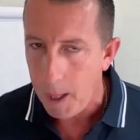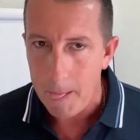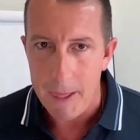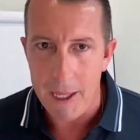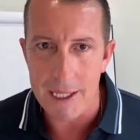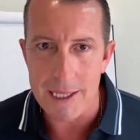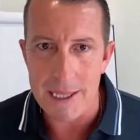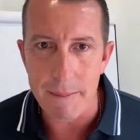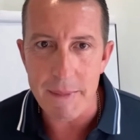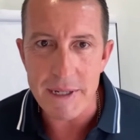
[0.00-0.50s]

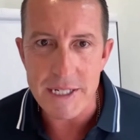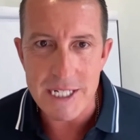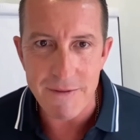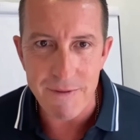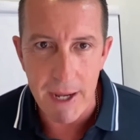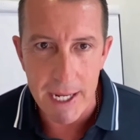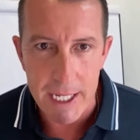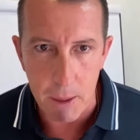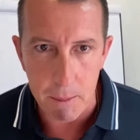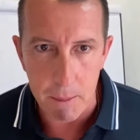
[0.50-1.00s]
And let me see if
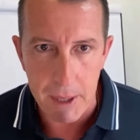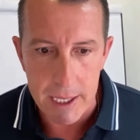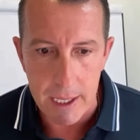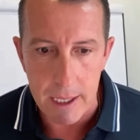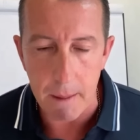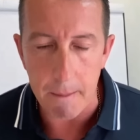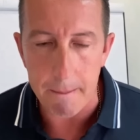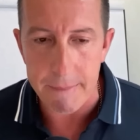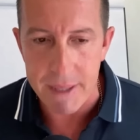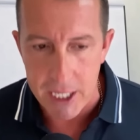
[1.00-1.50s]
I can make
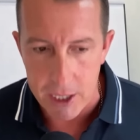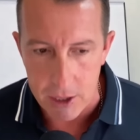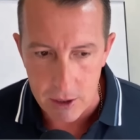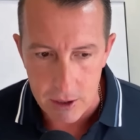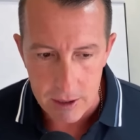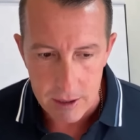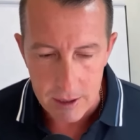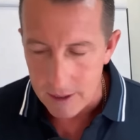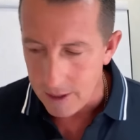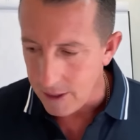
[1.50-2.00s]
it
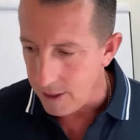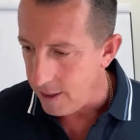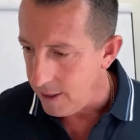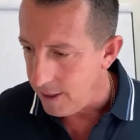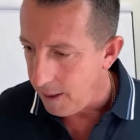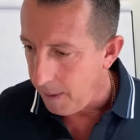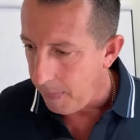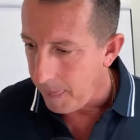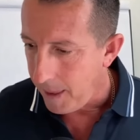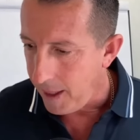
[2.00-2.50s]
better.
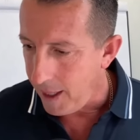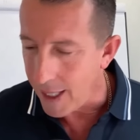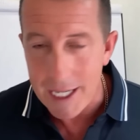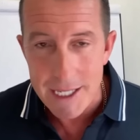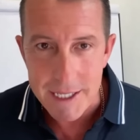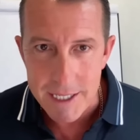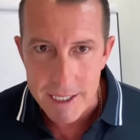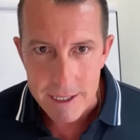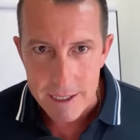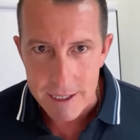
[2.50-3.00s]
And I
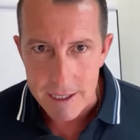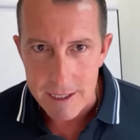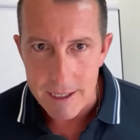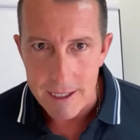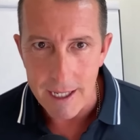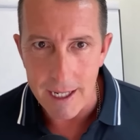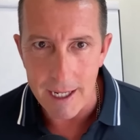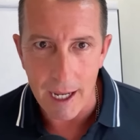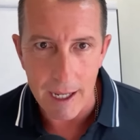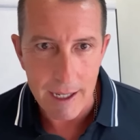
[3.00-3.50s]
did.
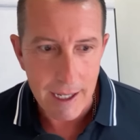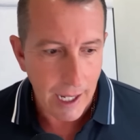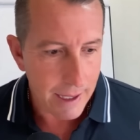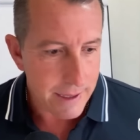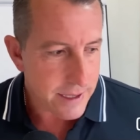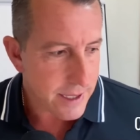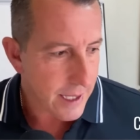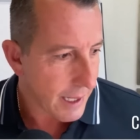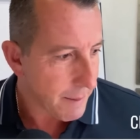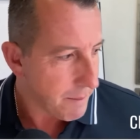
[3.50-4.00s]
And
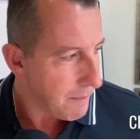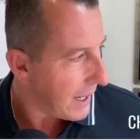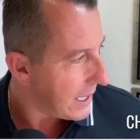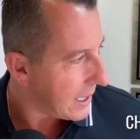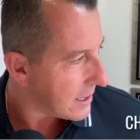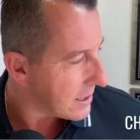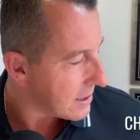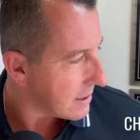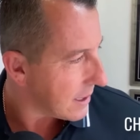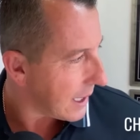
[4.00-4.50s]
I
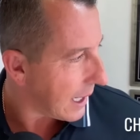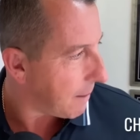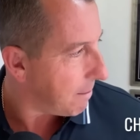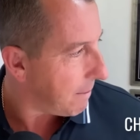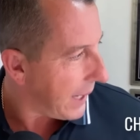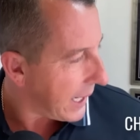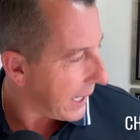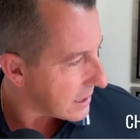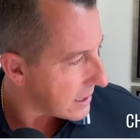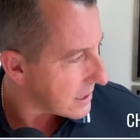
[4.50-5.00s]

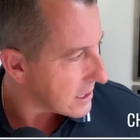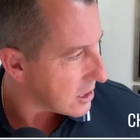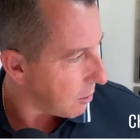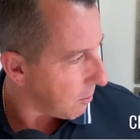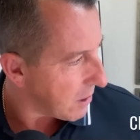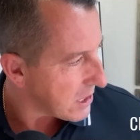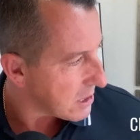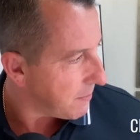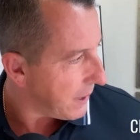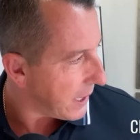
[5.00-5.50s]
made it so
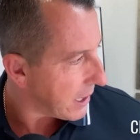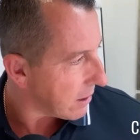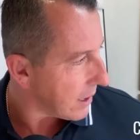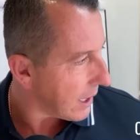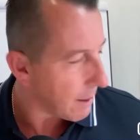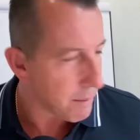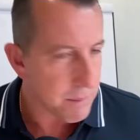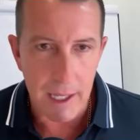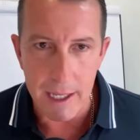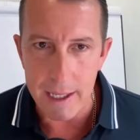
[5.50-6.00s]
much better.
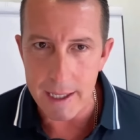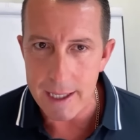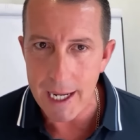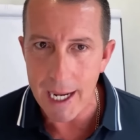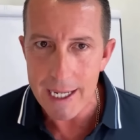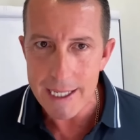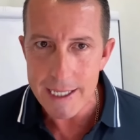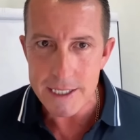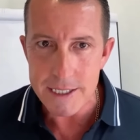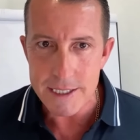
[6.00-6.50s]
I'm like,
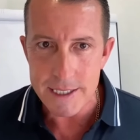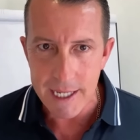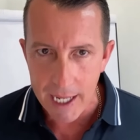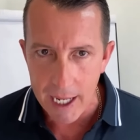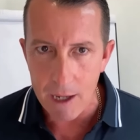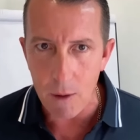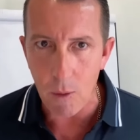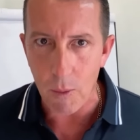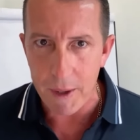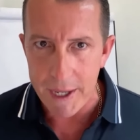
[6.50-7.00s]
I just
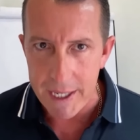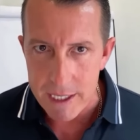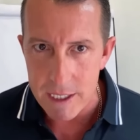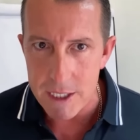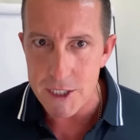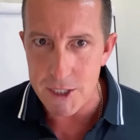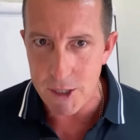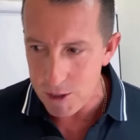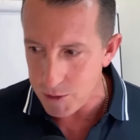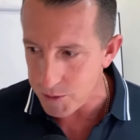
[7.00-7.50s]
can't wait to
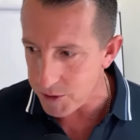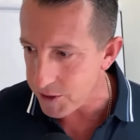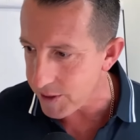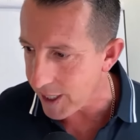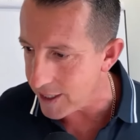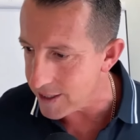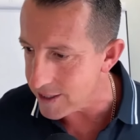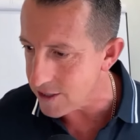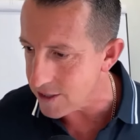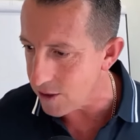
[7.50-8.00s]
share this with you
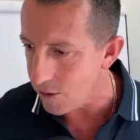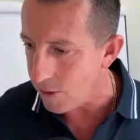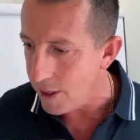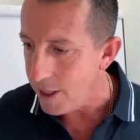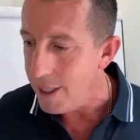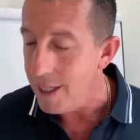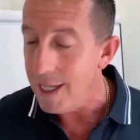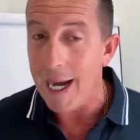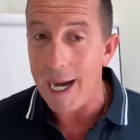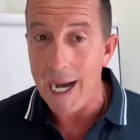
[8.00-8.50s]
guys. So
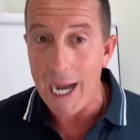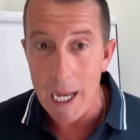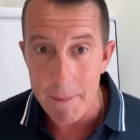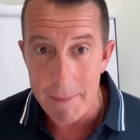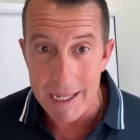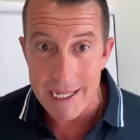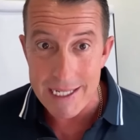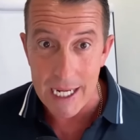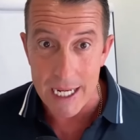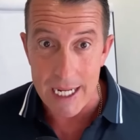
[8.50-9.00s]
I'm
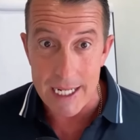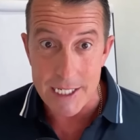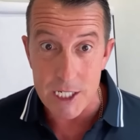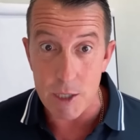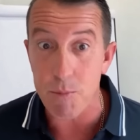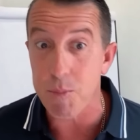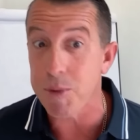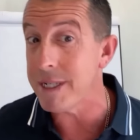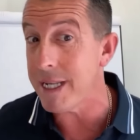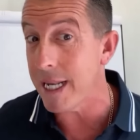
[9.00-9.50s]
excited to
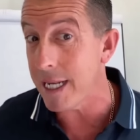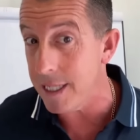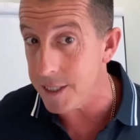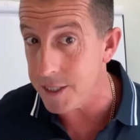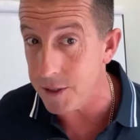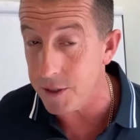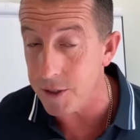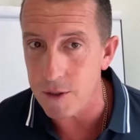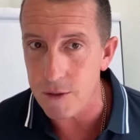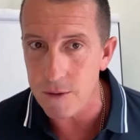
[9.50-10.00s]
present it
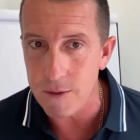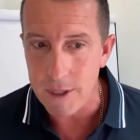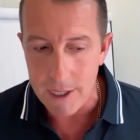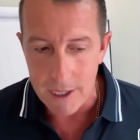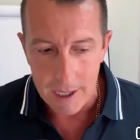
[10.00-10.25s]
to you.